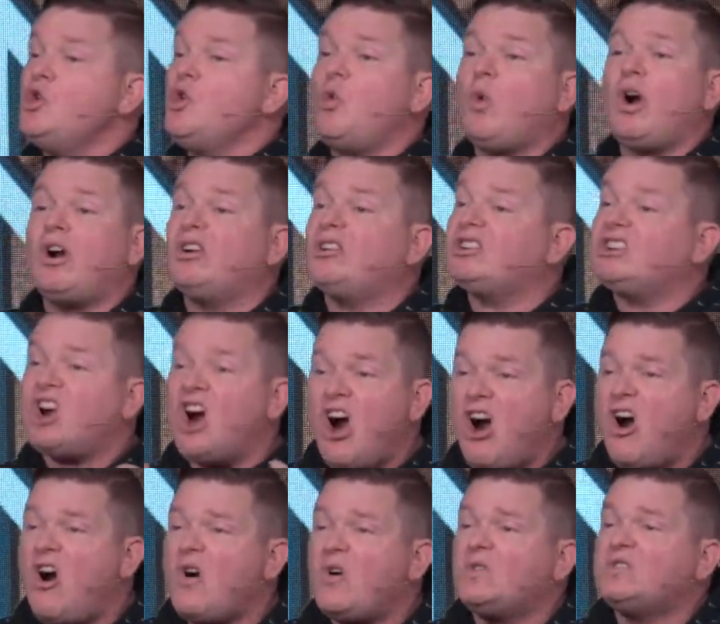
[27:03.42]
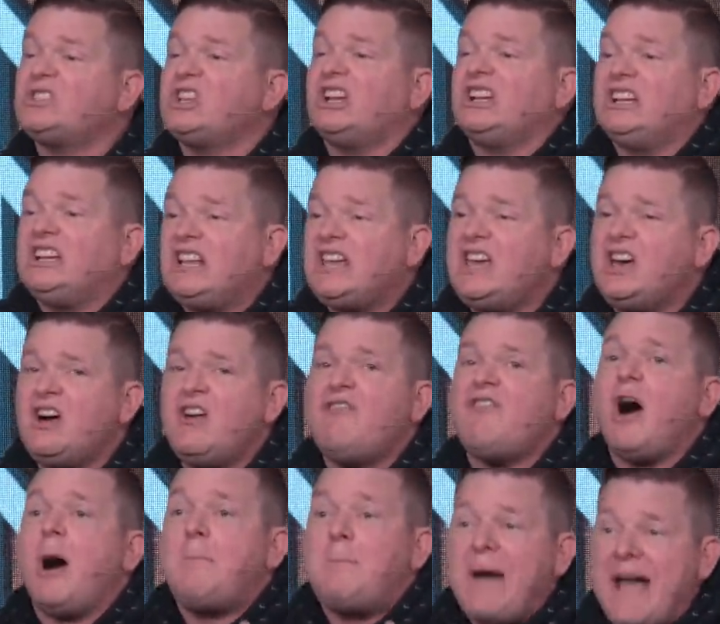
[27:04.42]
you weren't called to live
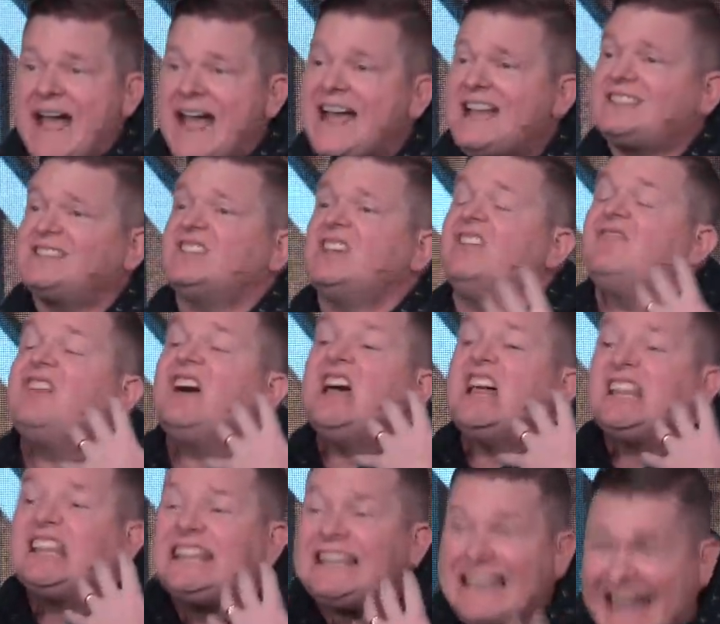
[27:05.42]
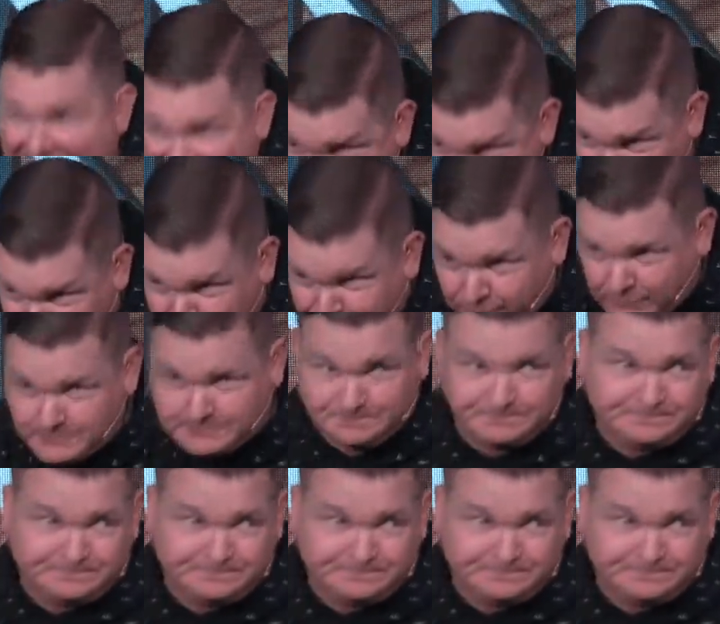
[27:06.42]
a passive life.